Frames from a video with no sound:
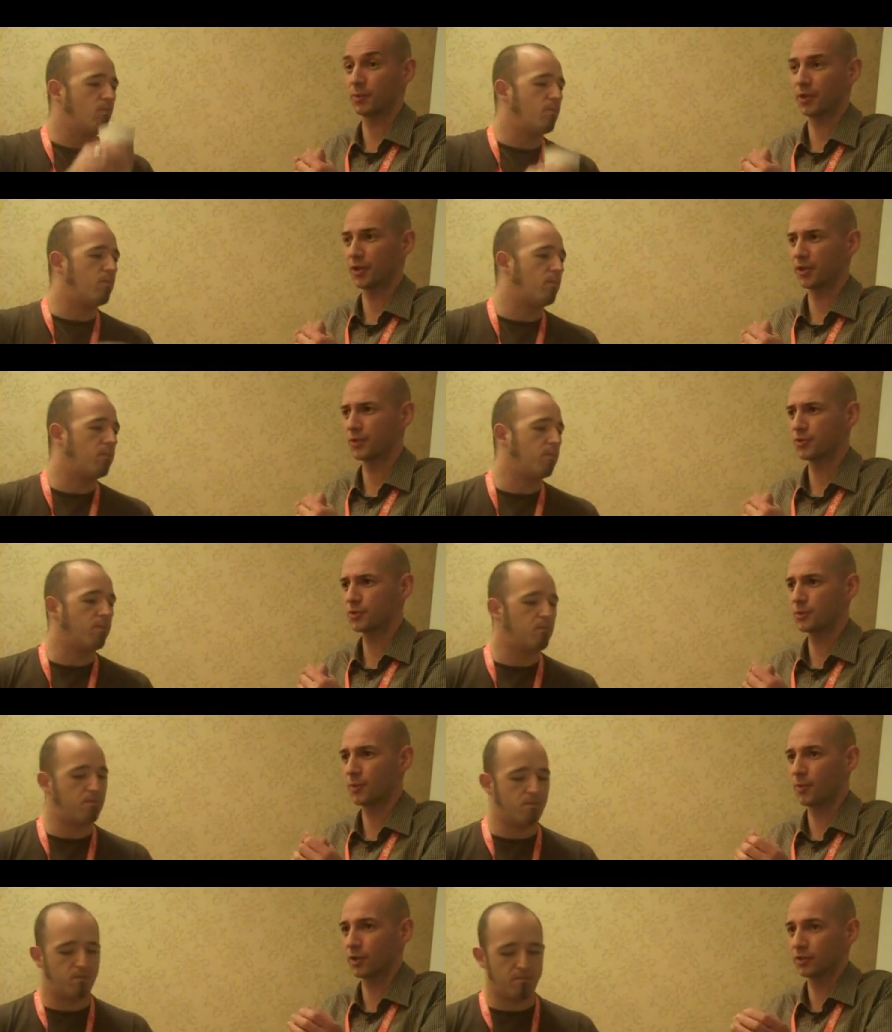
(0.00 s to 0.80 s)
Speaker 1: want to use.
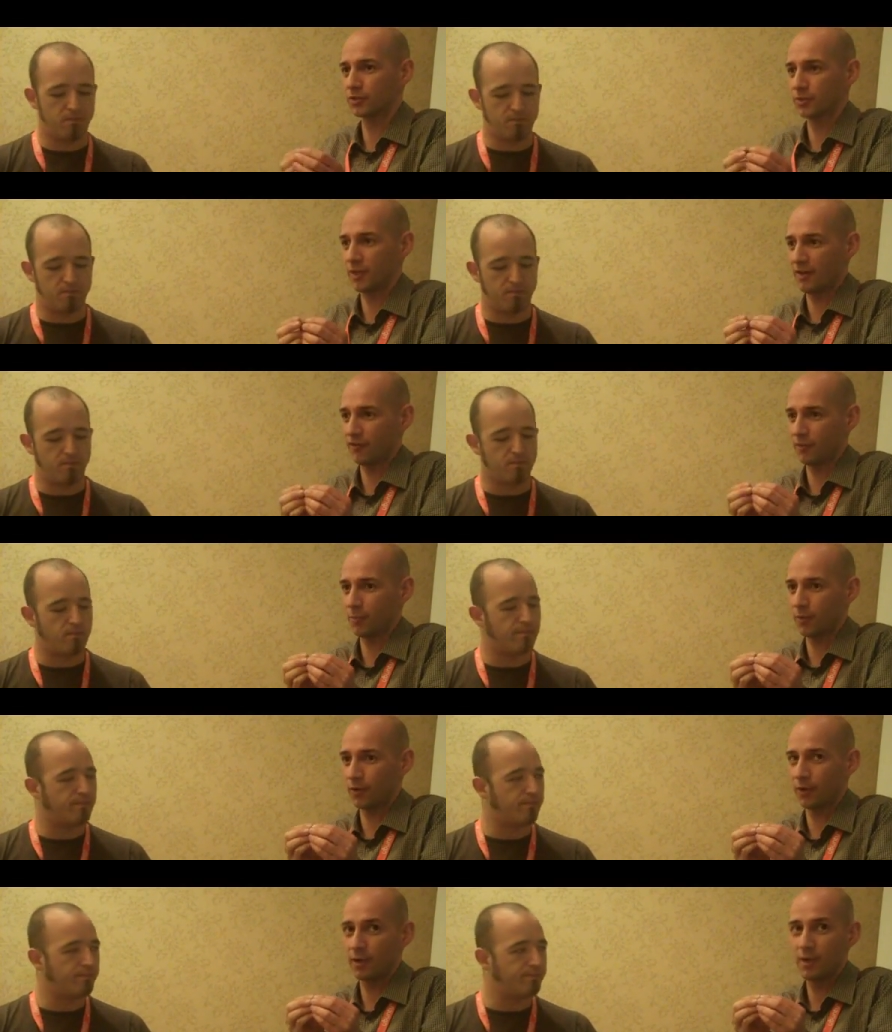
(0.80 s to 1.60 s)
We want to have a
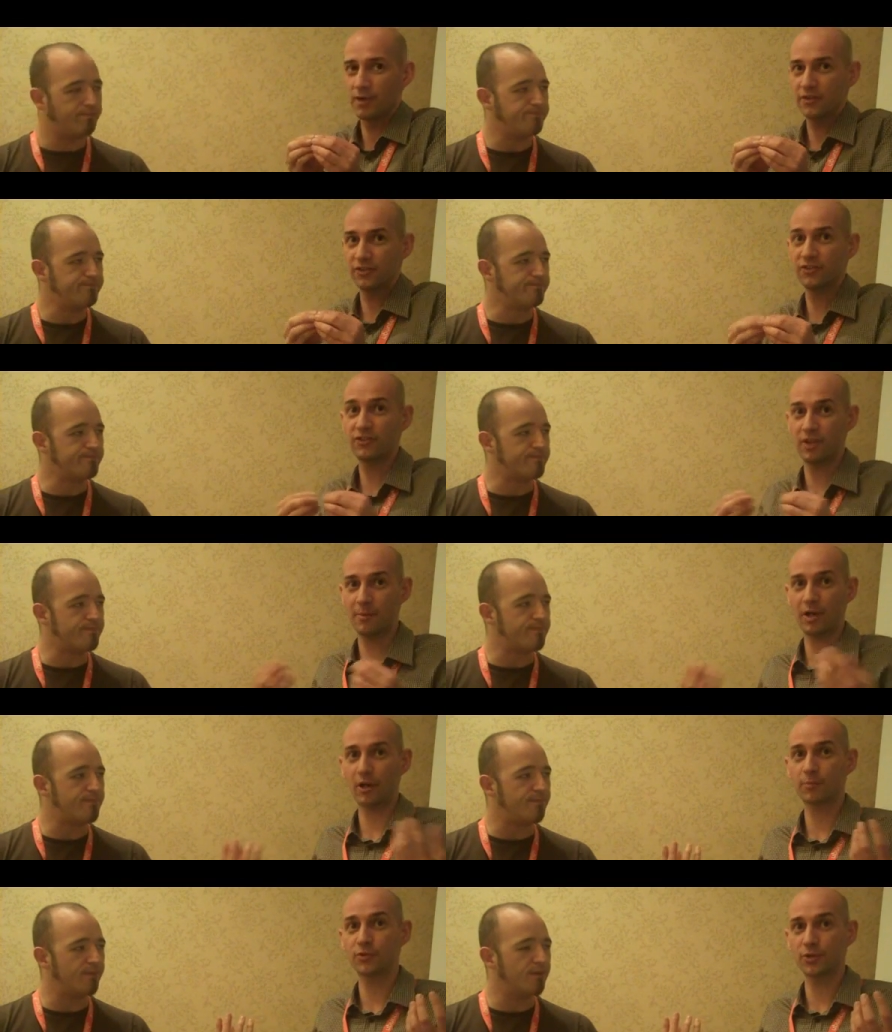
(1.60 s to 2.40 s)
more
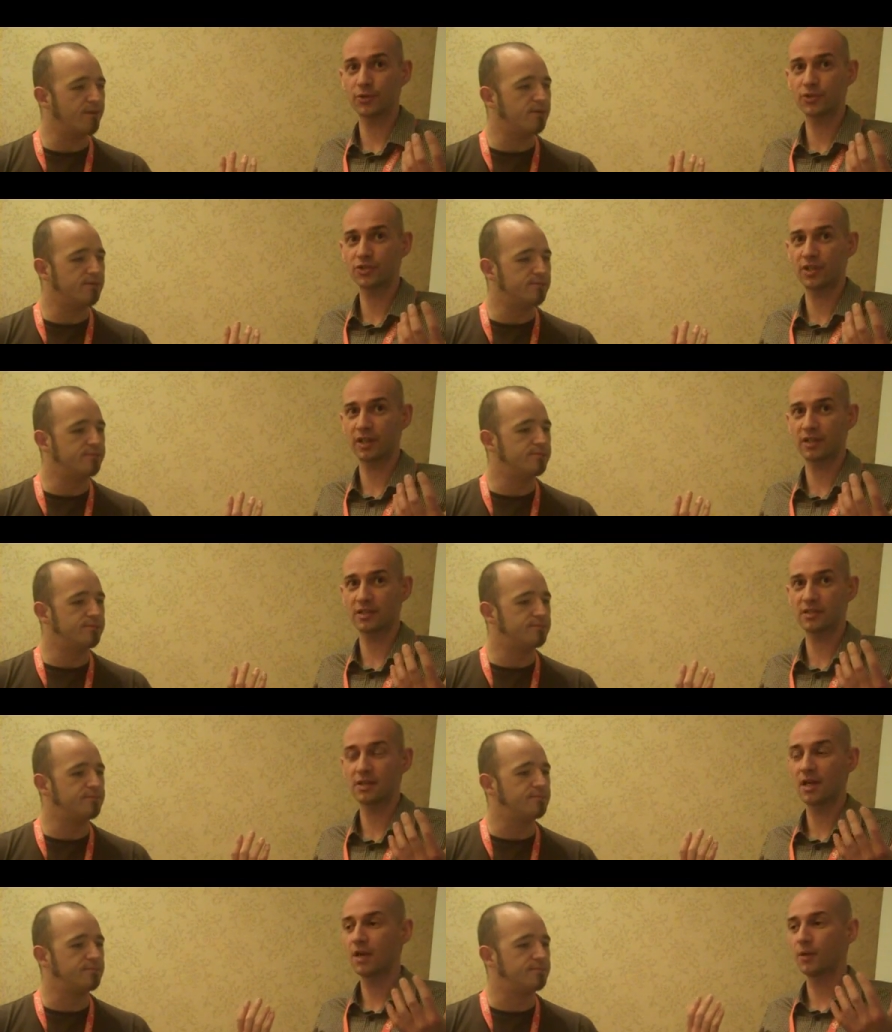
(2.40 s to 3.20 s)
systemic approach. That
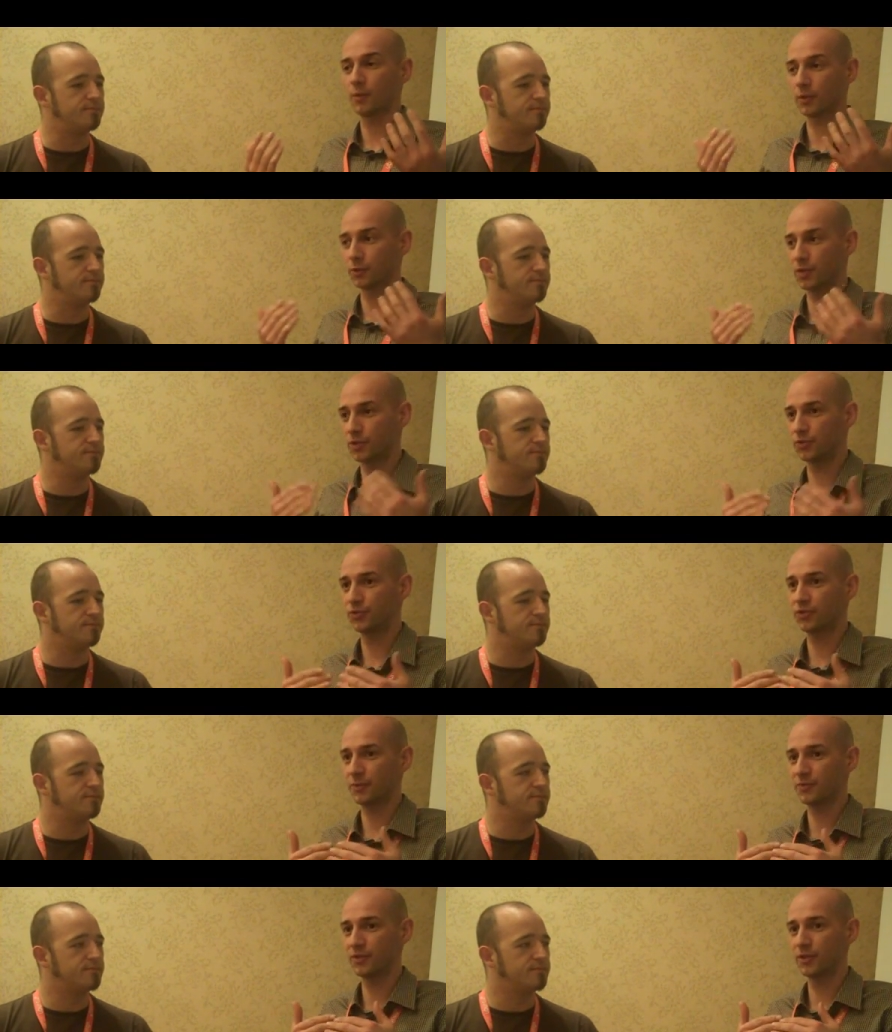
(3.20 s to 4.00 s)
is, when we do
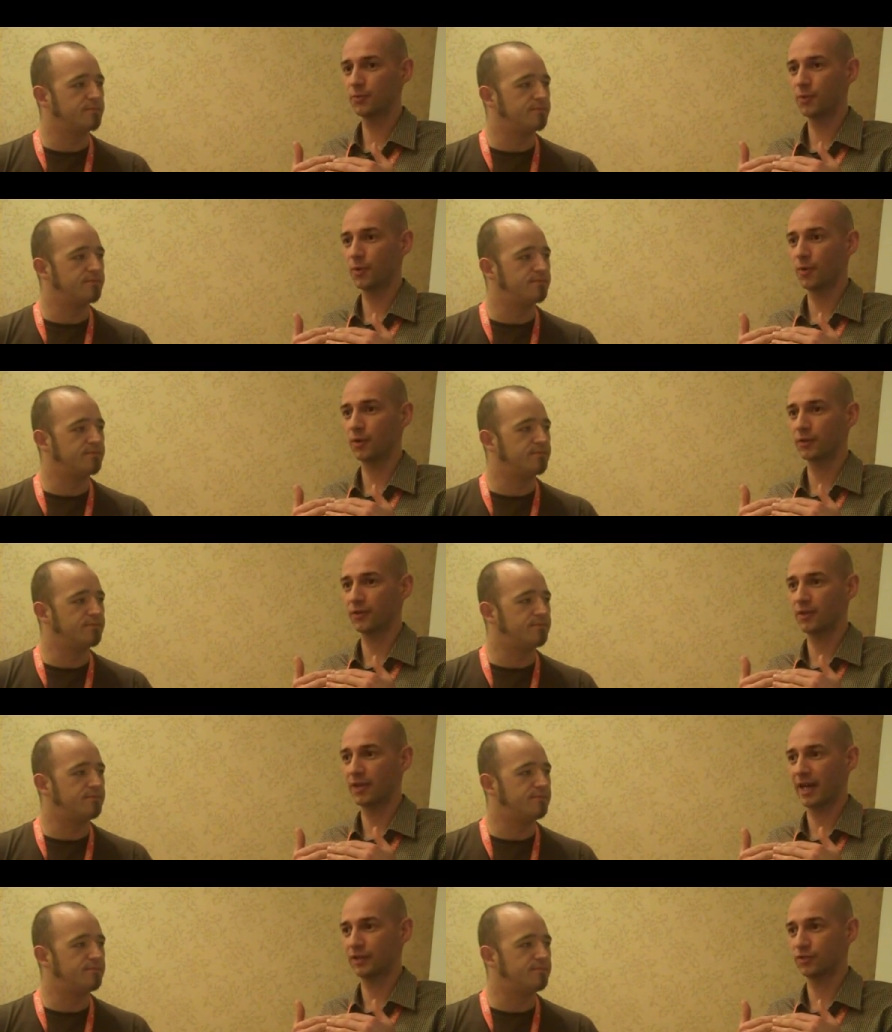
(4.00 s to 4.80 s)
something, we want
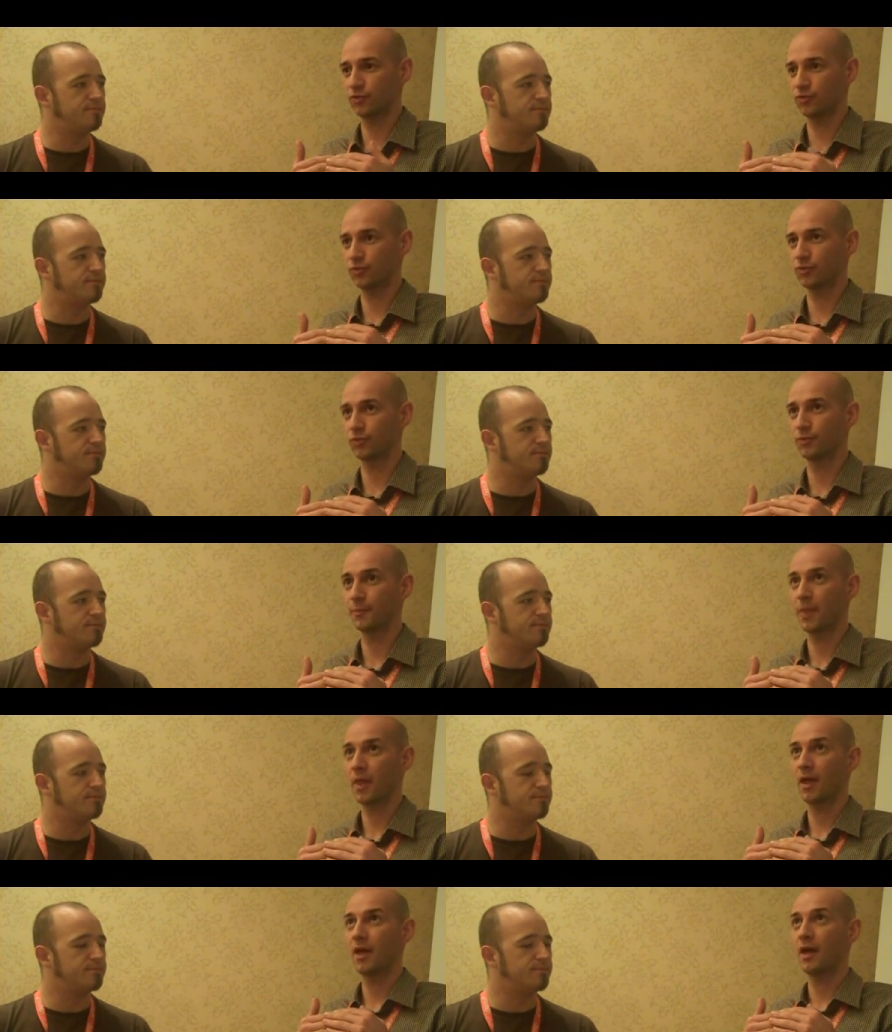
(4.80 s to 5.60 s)
that to
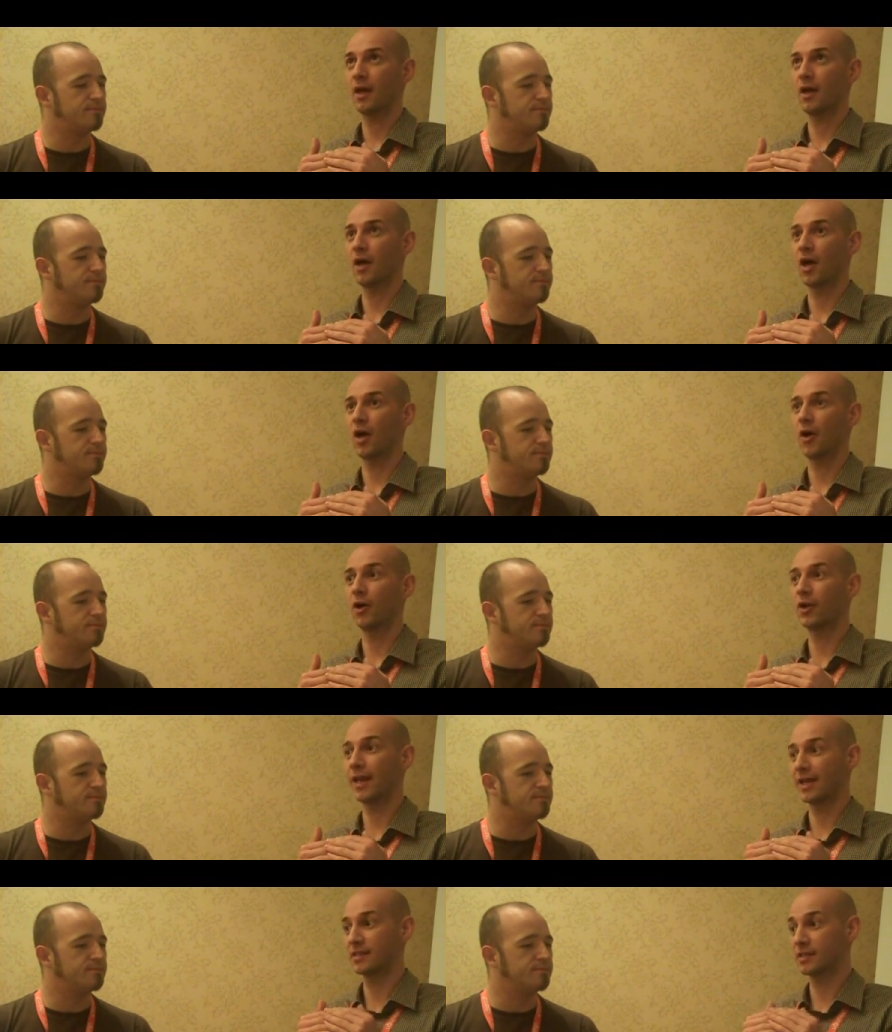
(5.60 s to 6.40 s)
uh,
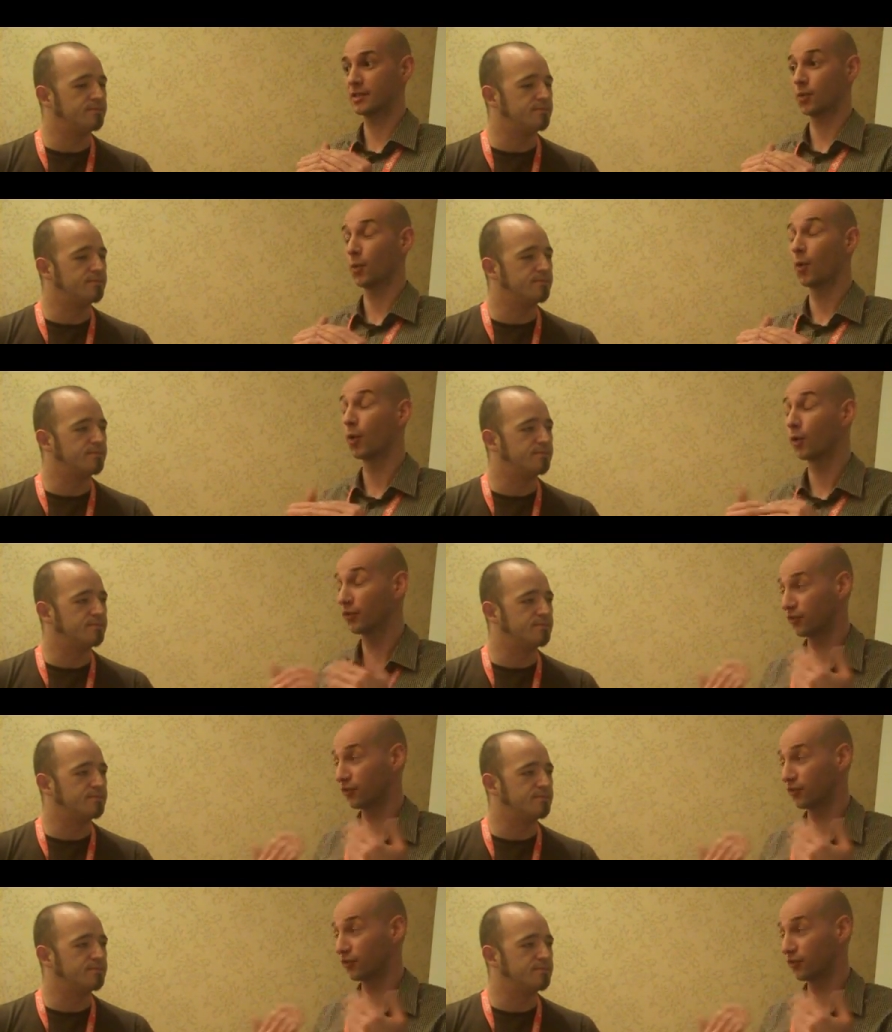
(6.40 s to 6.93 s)
enhance the whole